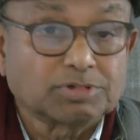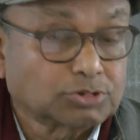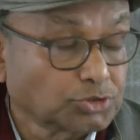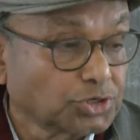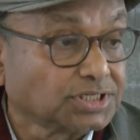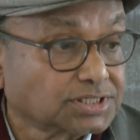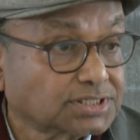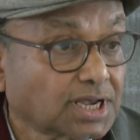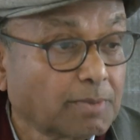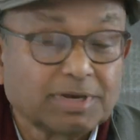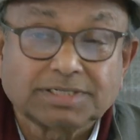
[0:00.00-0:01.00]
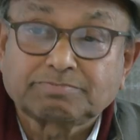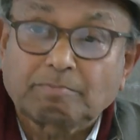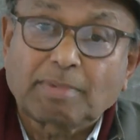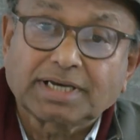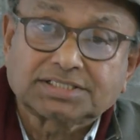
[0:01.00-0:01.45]
to this. I mean, I
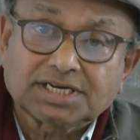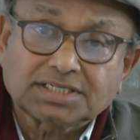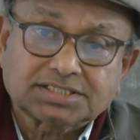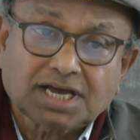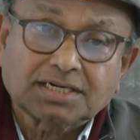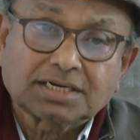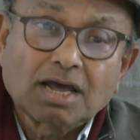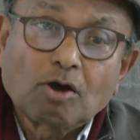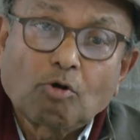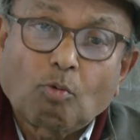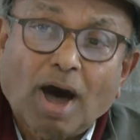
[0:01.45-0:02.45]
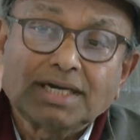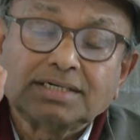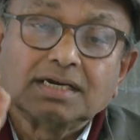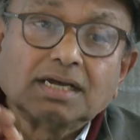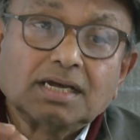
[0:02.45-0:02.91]
must just cite one